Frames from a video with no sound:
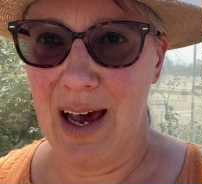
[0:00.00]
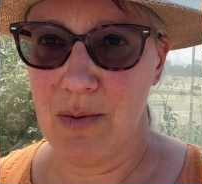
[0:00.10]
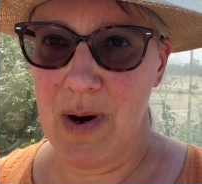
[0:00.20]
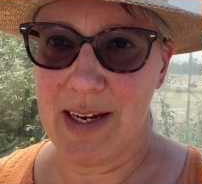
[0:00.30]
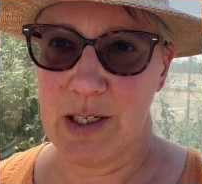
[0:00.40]

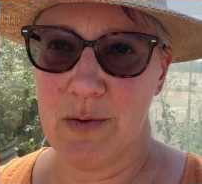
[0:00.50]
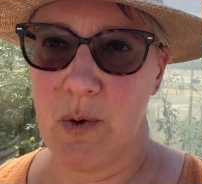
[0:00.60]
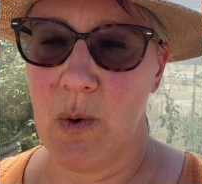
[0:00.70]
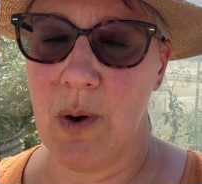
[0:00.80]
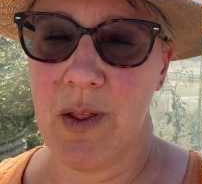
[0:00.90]
arrange
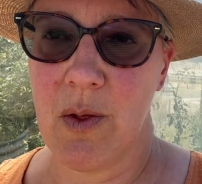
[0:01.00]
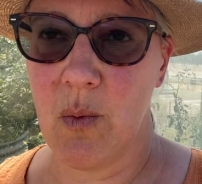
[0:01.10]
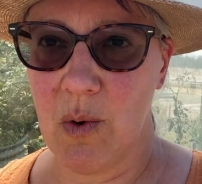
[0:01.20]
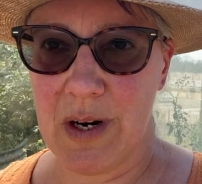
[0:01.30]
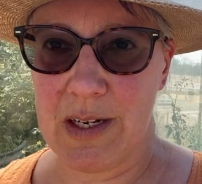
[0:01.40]
for the
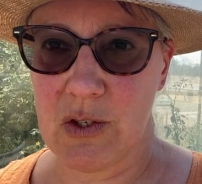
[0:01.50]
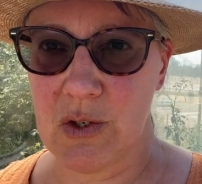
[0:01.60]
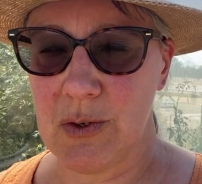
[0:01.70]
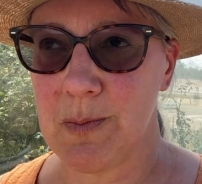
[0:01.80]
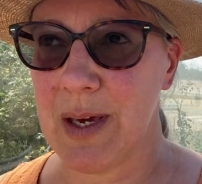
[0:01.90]
water
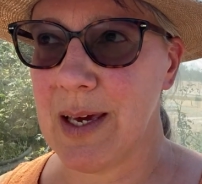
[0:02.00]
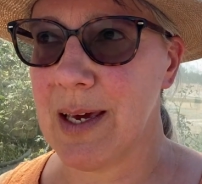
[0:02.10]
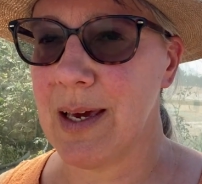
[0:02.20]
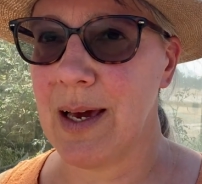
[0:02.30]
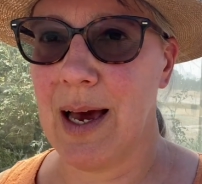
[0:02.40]
to
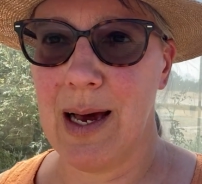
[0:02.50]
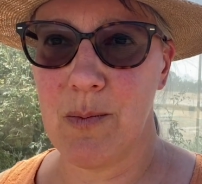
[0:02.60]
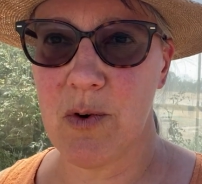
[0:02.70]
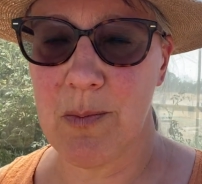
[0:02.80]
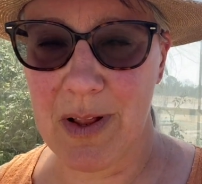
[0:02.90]
be
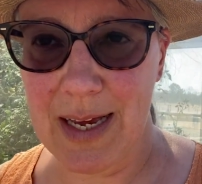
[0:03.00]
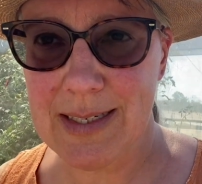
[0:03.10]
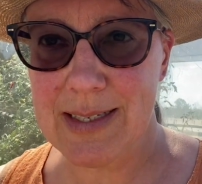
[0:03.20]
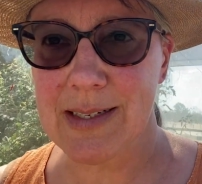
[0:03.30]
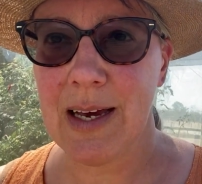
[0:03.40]

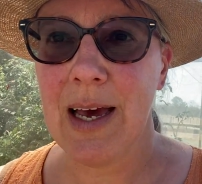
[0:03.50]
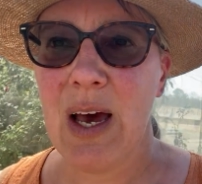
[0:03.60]
replaced.